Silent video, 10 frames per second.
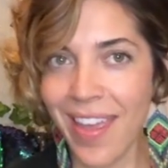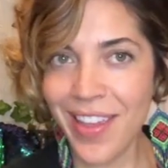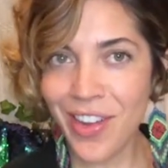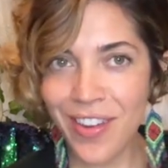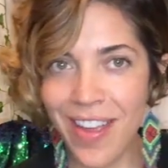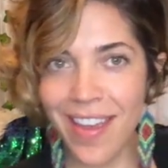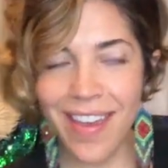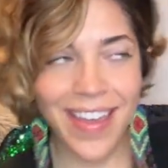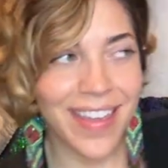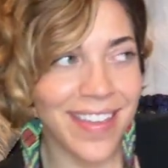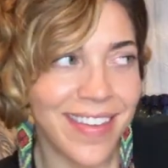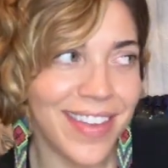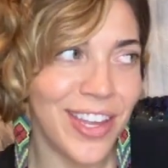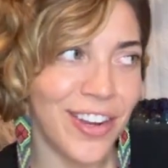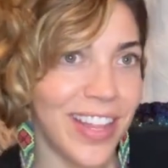You're not
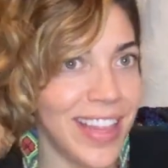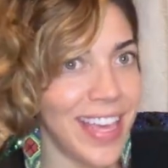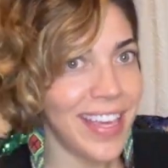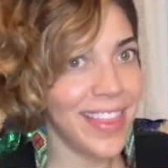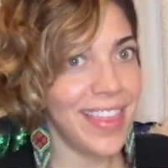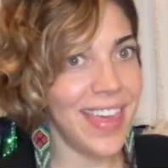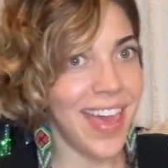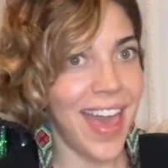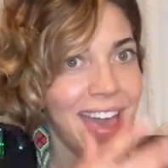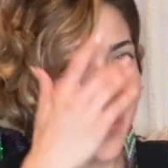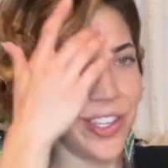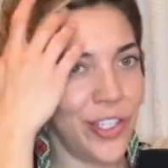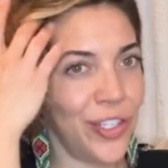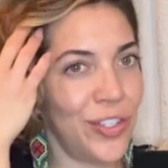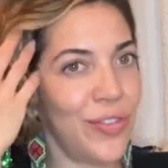like the
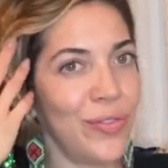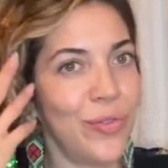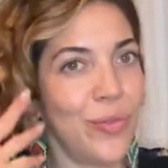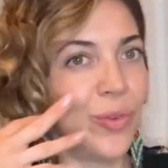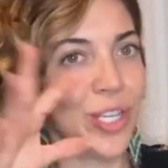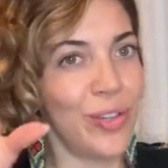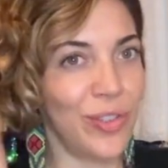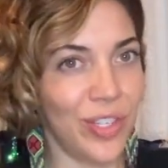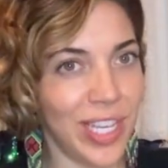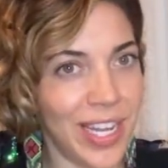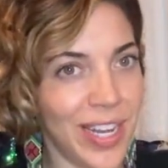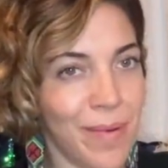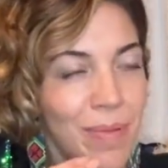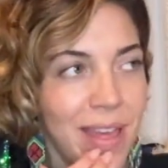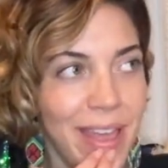Ash we're usually here
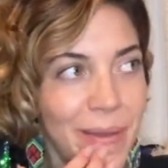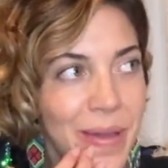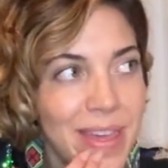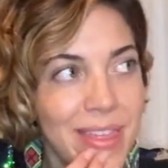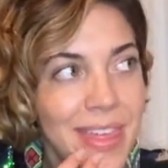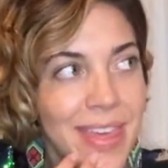playing with.